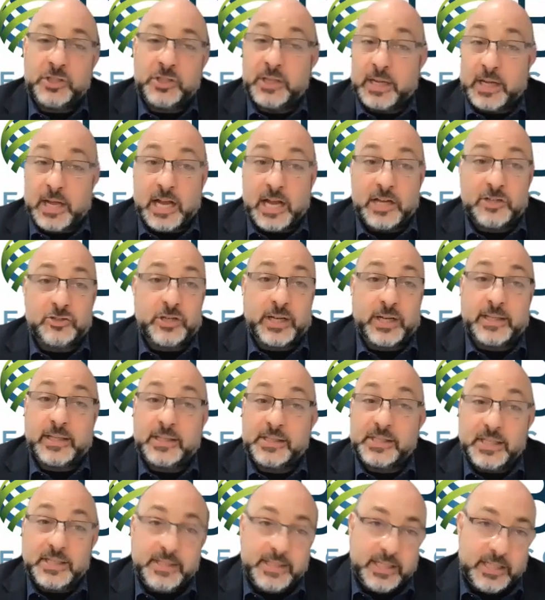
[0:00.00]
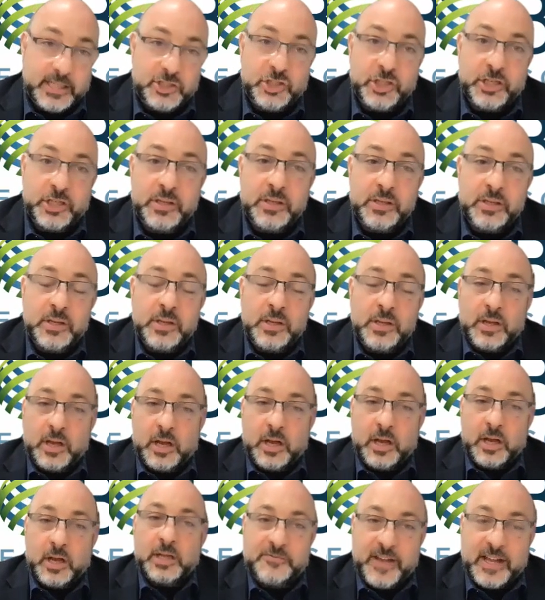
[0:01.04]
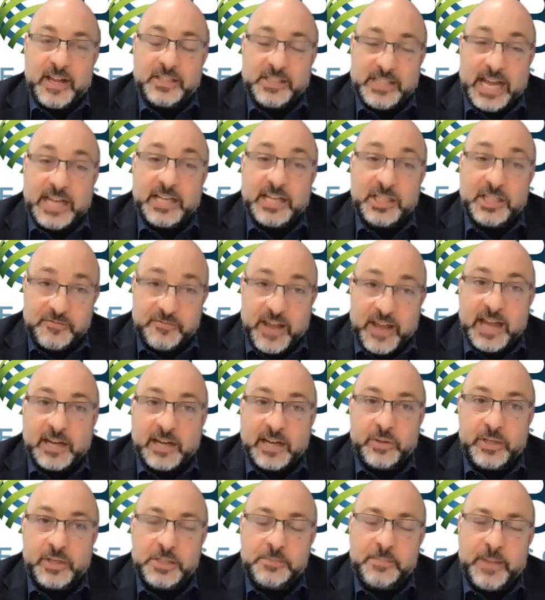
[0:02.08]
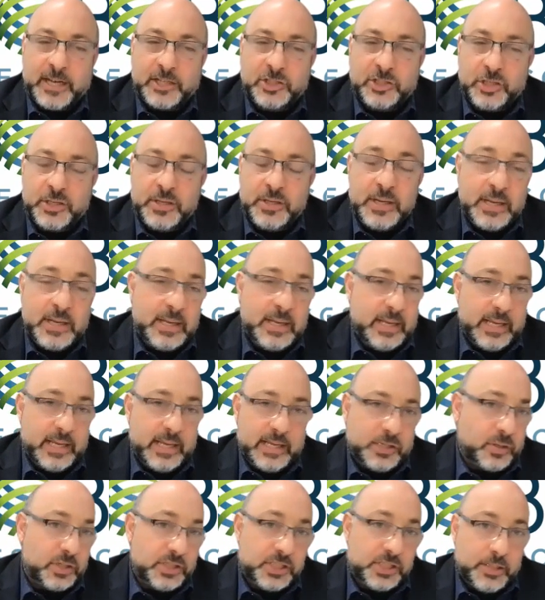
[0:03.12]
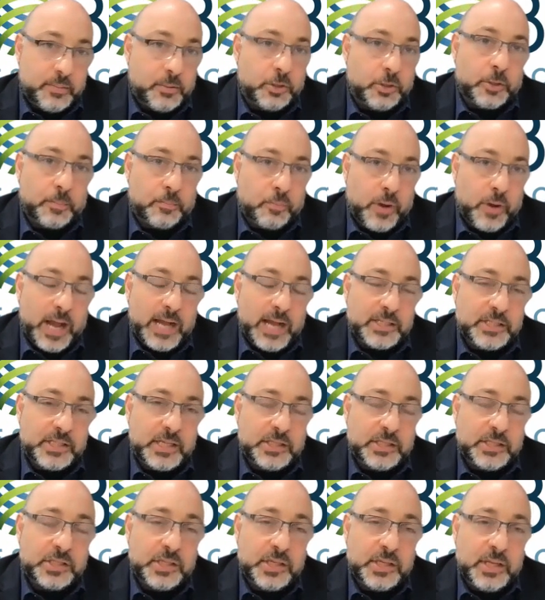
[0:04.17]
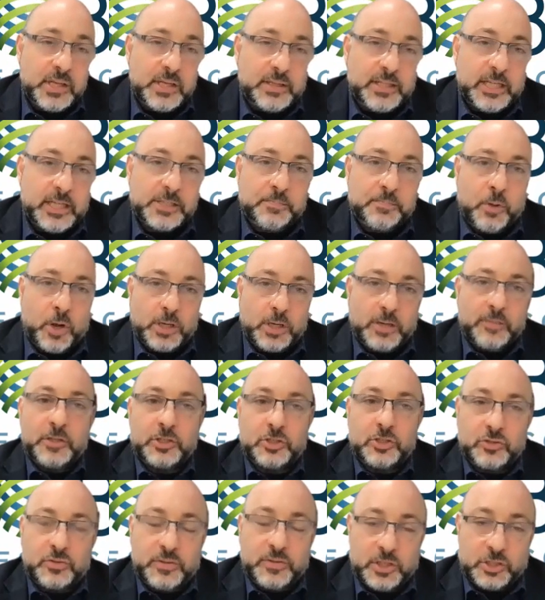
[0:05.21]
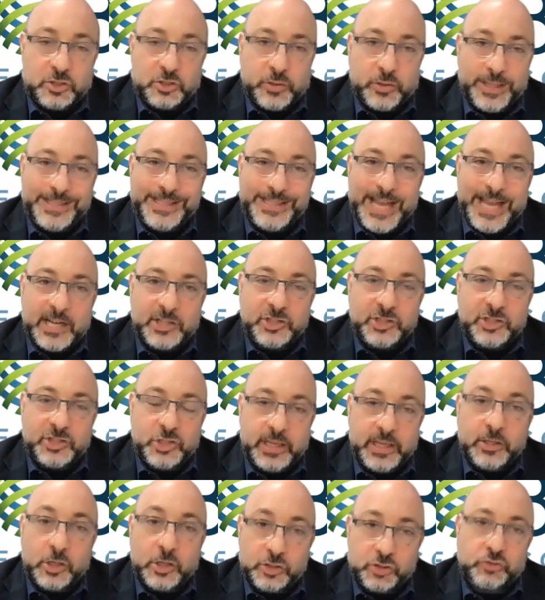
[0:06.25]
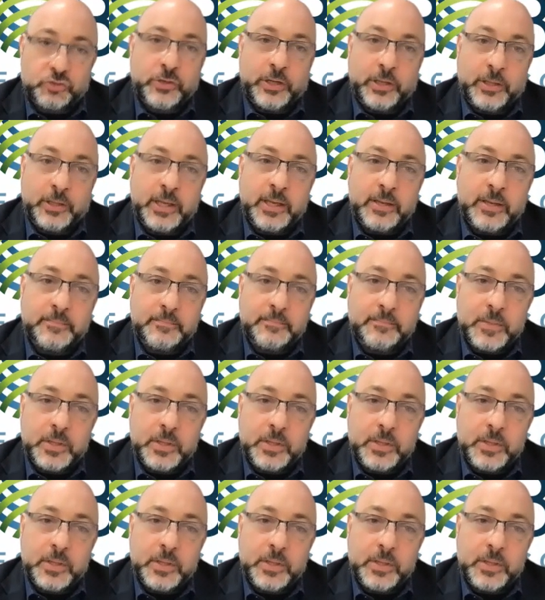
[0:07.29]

The contract is contingent on satisfactory inspection. Is there a similar process that's part of the transaction in Australia?